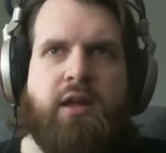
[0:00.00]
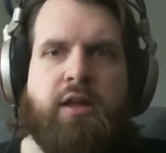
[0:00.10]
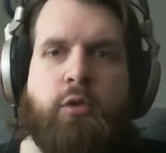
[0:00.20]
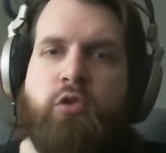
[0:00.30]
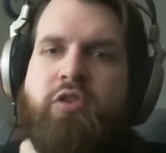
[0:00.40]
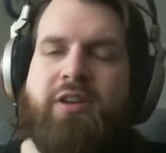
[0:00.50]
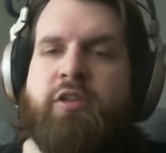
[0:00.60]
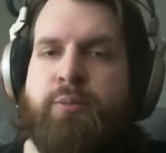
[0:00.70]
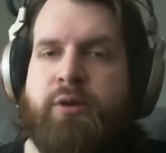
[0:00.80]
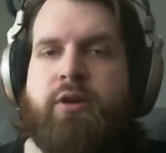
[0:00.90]
User
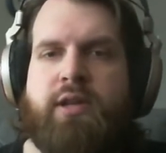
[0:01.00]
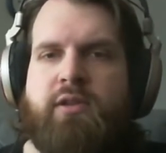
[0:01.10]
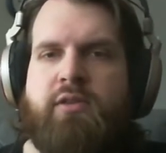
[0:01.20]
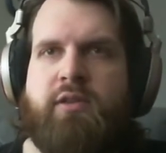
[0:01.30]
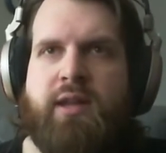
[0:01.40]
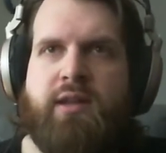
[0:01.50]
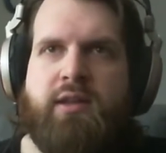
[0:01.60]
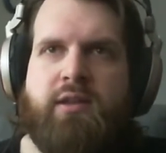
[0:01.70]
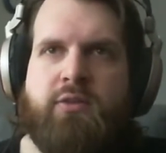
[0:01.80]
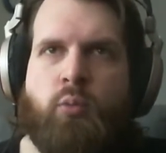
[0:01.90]
experience
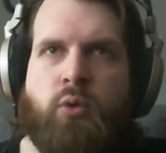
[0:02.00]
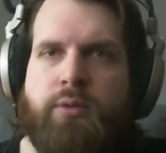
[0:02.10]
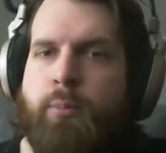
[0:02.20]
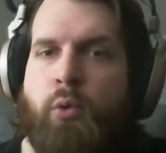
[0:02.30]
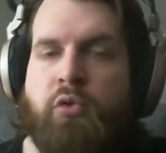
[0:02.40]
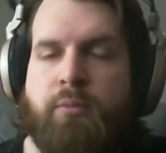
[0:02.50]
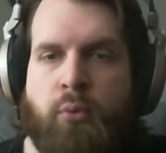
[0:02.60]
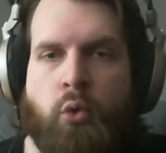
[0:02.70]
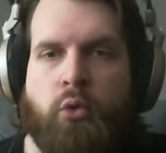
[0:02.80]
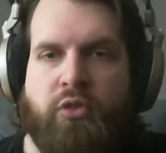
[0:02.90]
is one of the most
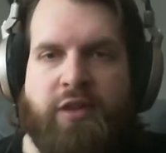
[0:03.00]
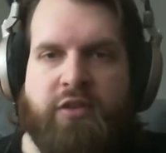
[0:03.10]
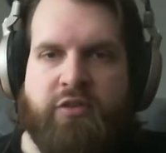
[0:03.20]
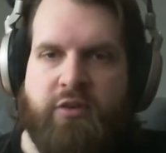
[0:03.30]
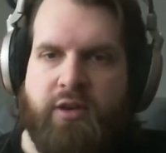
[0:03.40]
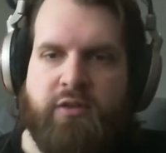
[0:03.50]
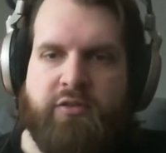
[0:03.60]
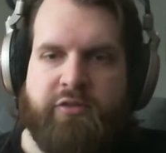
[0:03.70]
important things there is